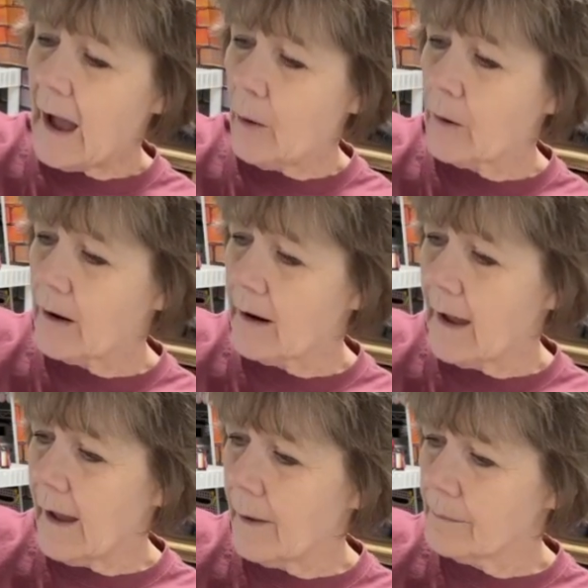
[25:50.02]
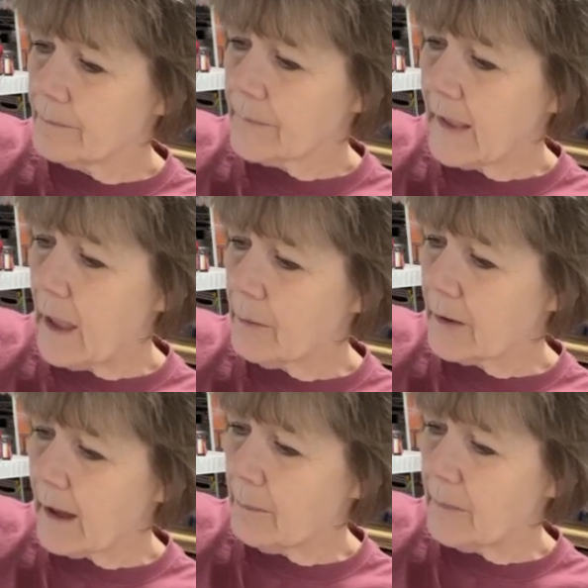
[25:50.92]
our um,
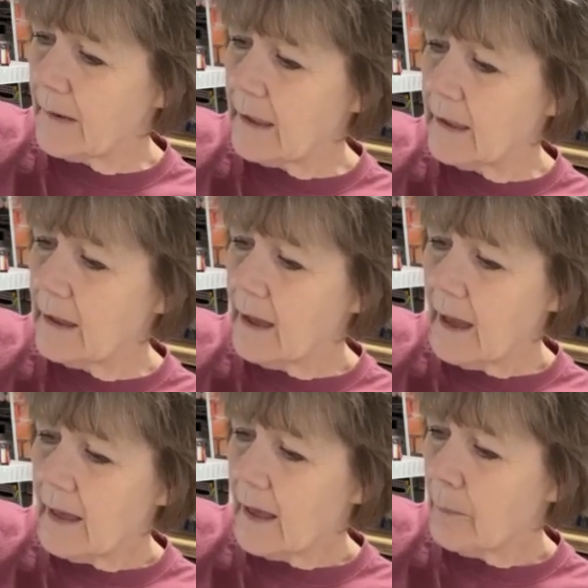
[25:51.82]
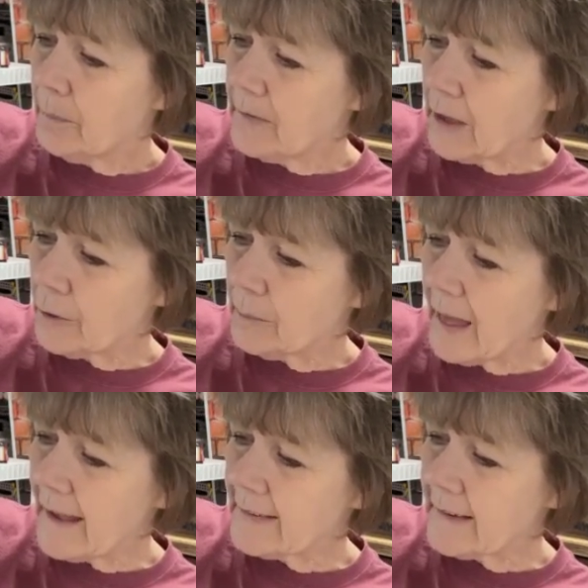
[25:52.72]
cable company, another
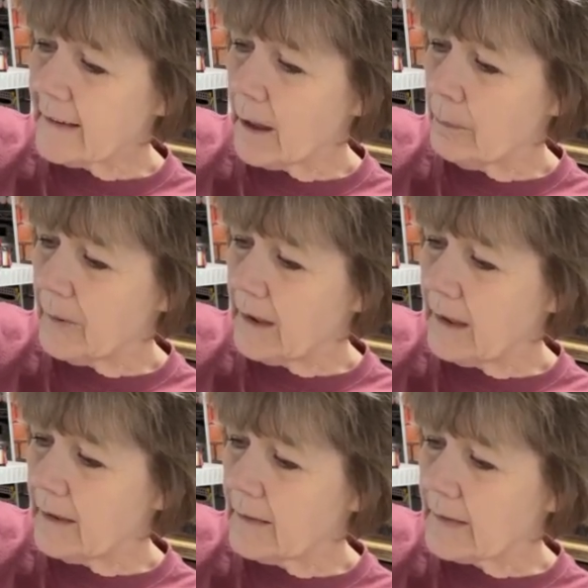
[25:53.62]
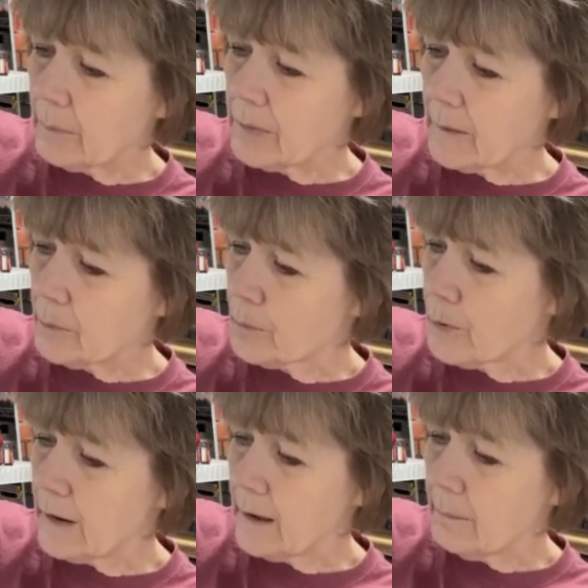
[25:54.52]
plastic company, something
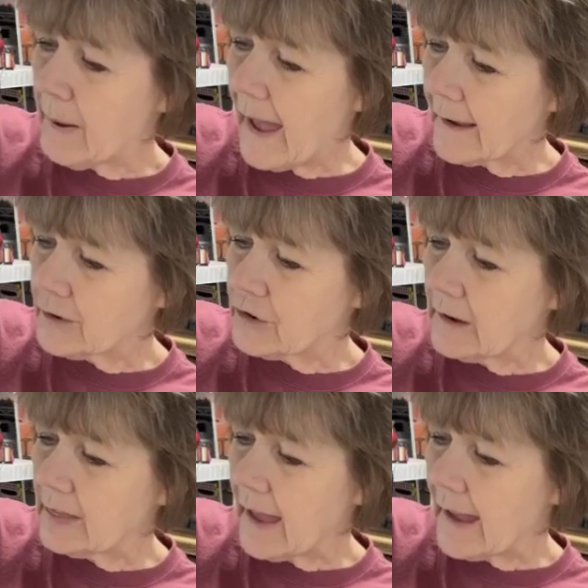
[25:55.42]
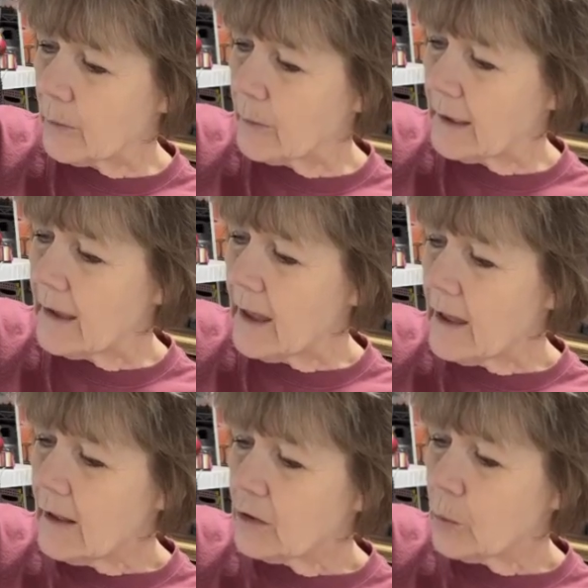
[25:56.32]
pretty in packaging, the equity,
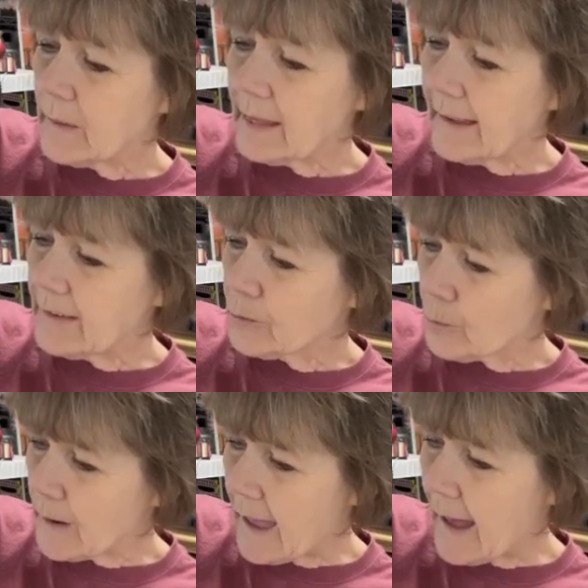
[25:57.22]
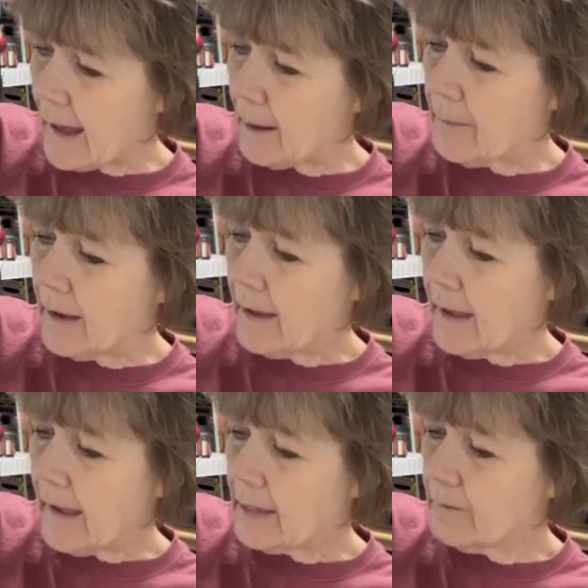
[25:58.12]
Twin Lakes Rehab,
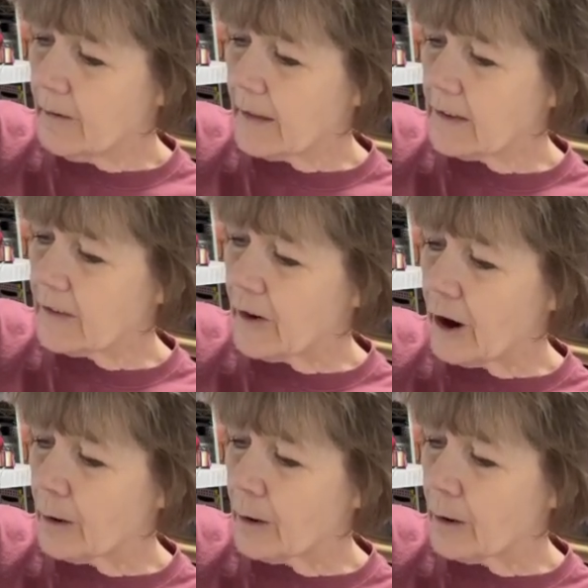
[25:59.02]
and the Villas of